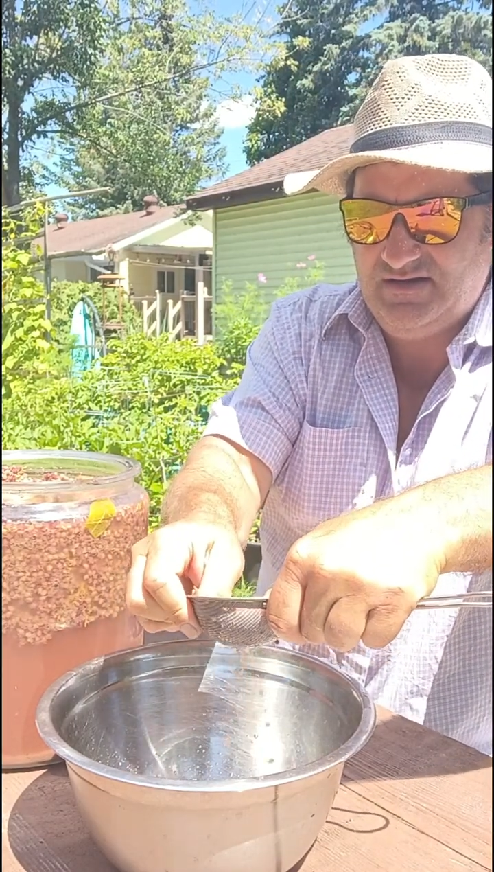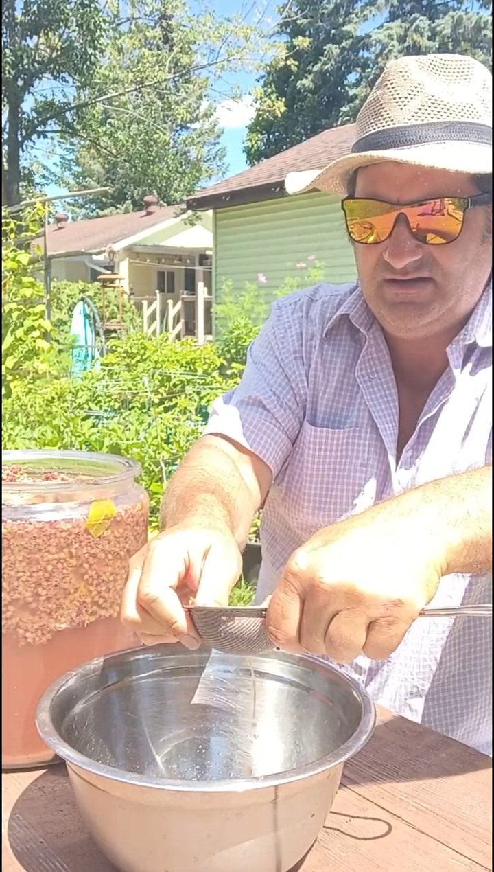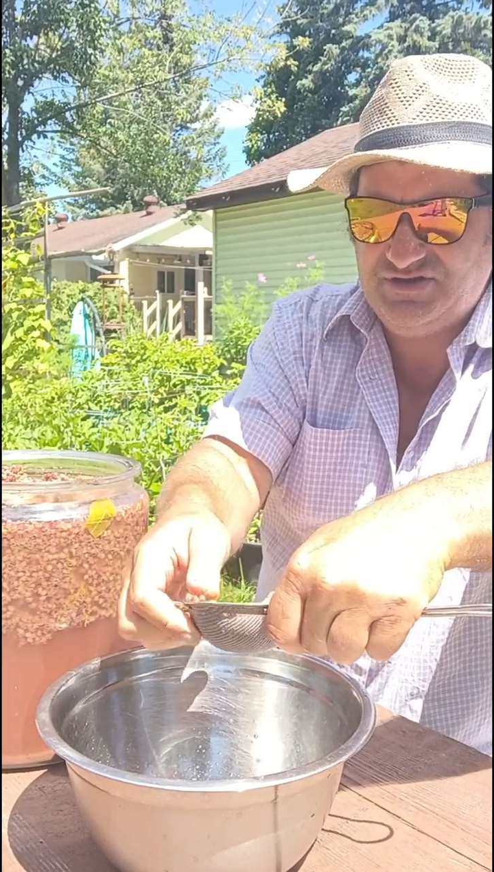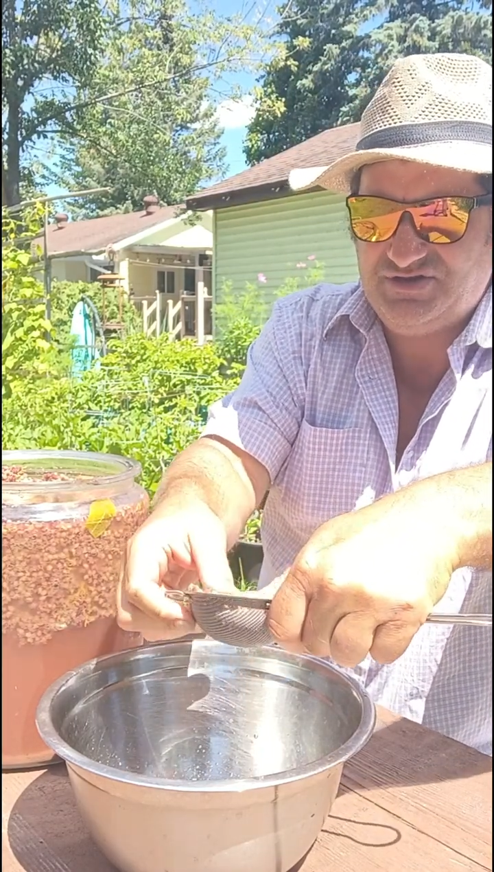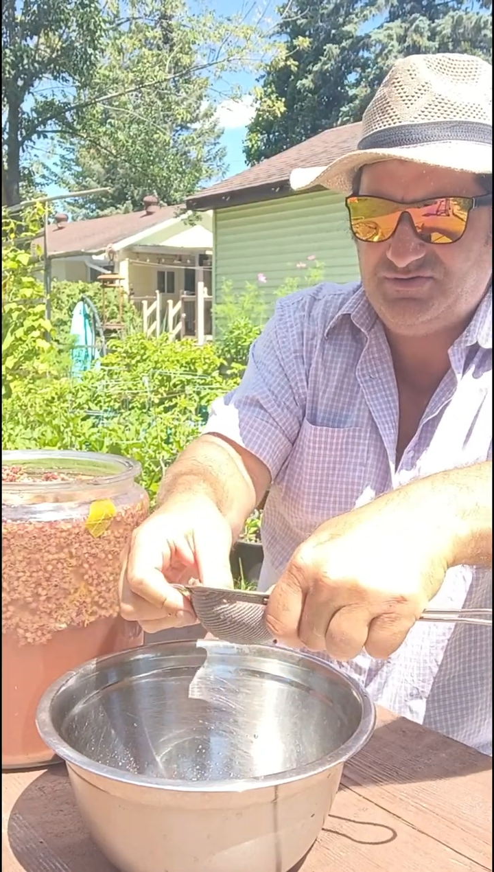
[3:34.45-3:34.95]

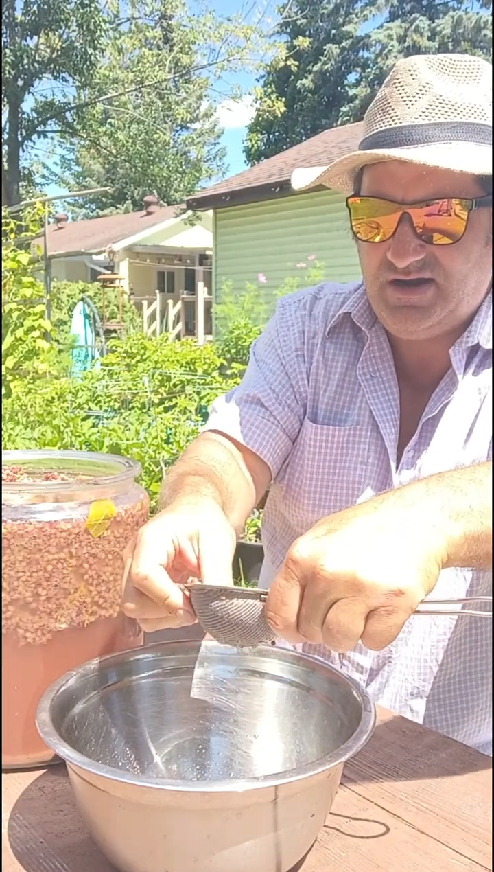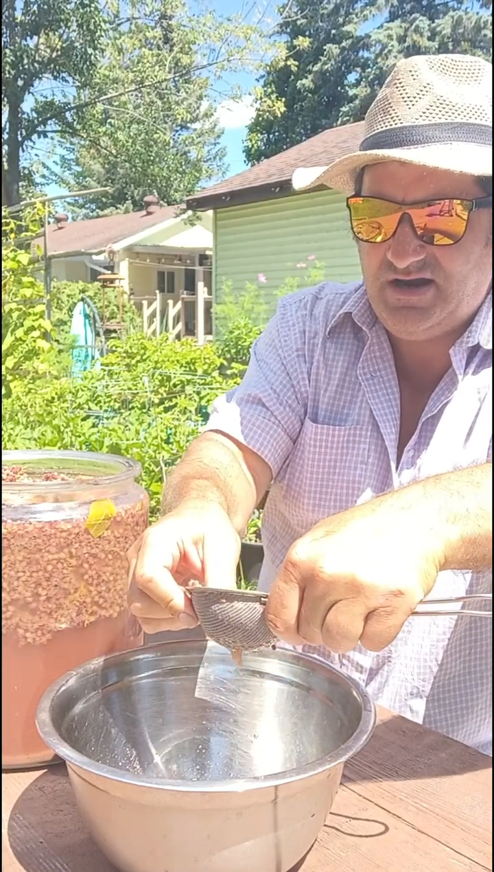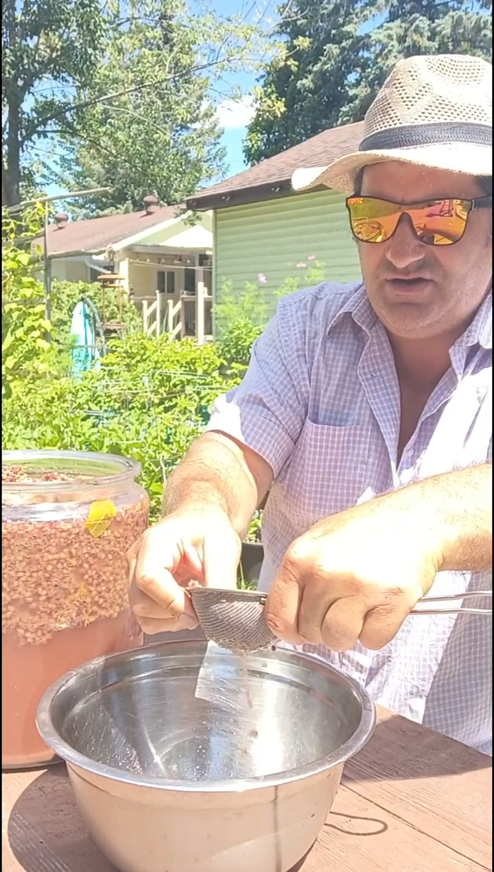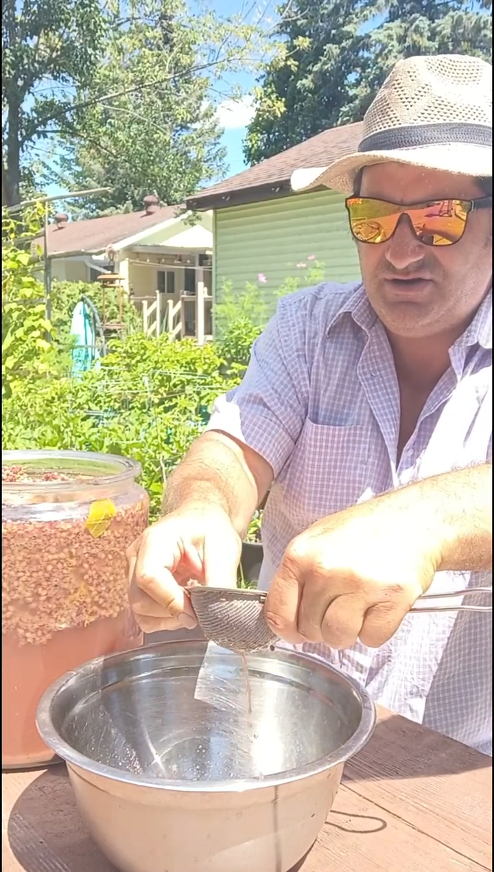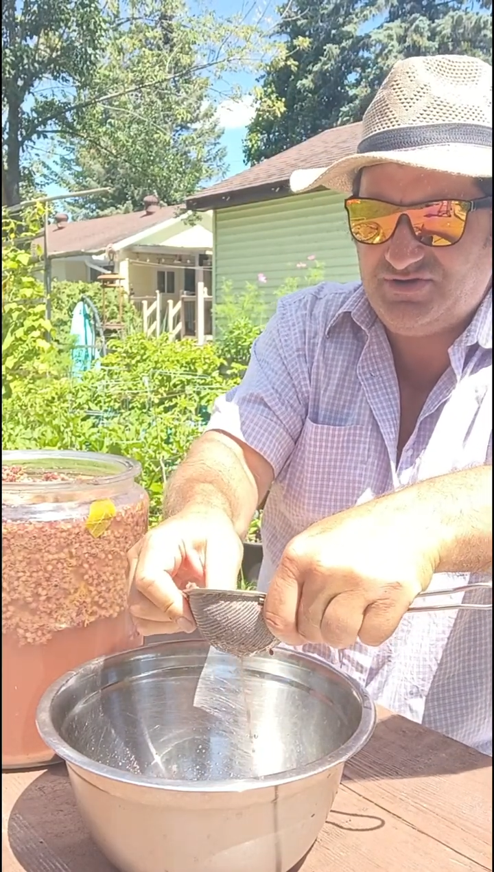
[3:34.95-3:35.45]
in the
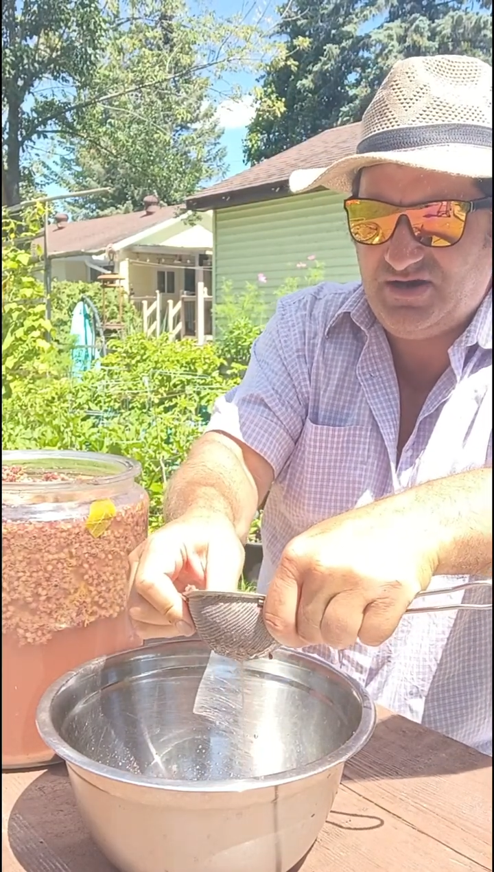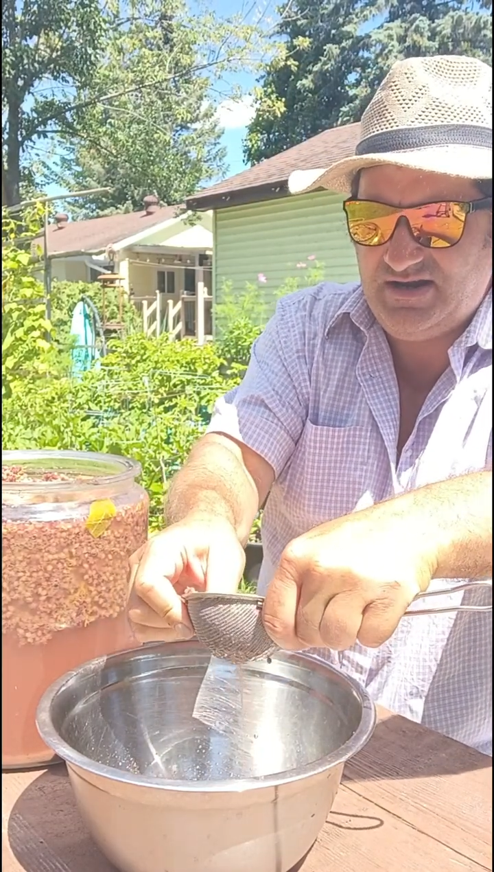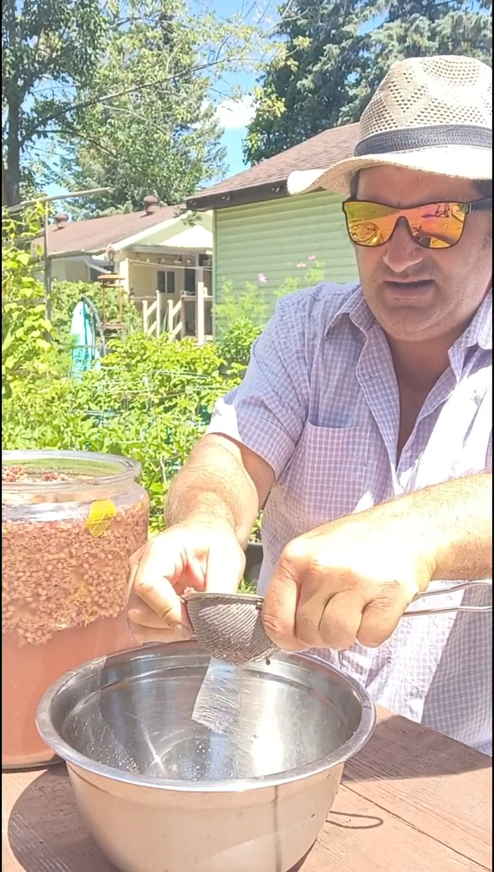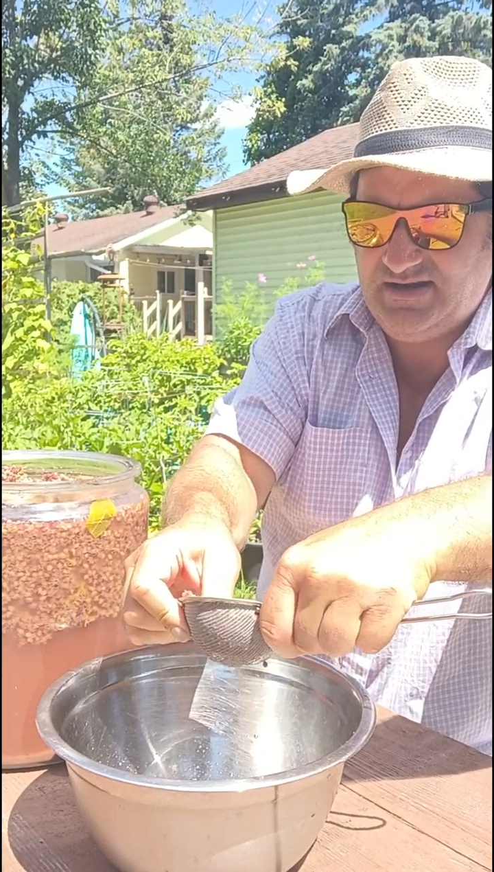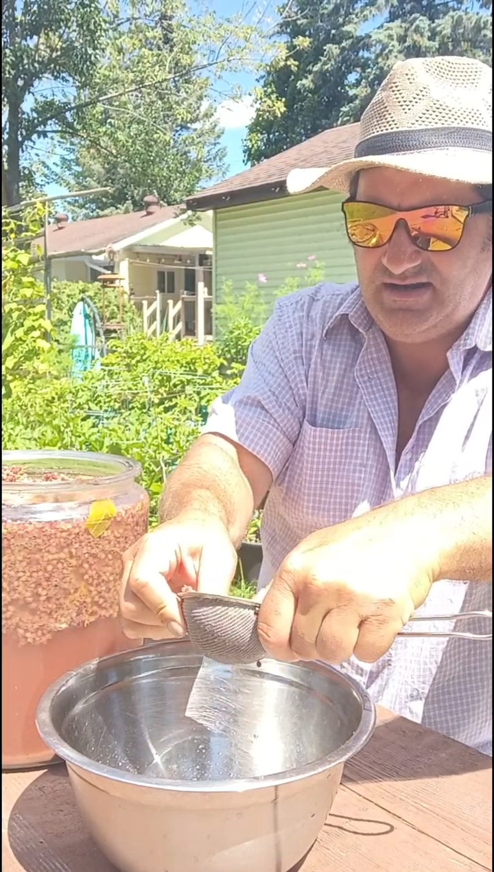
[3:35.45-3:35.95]
strainer to try
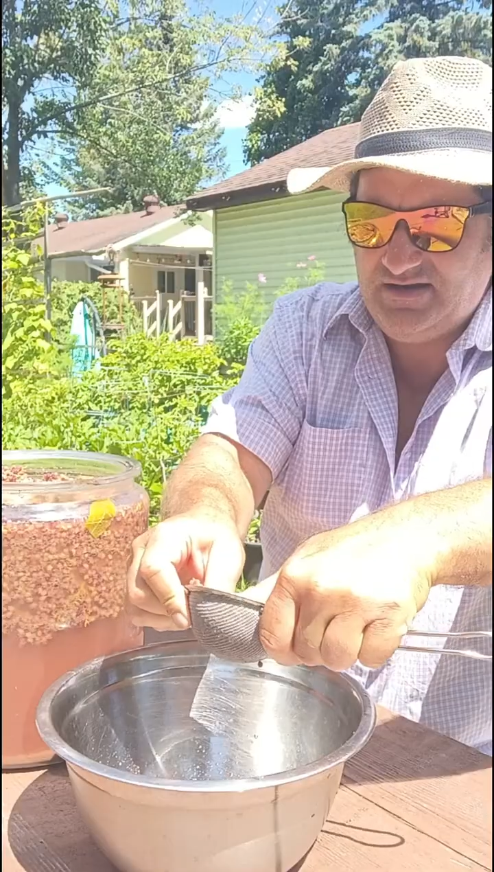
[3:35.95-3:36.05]
to get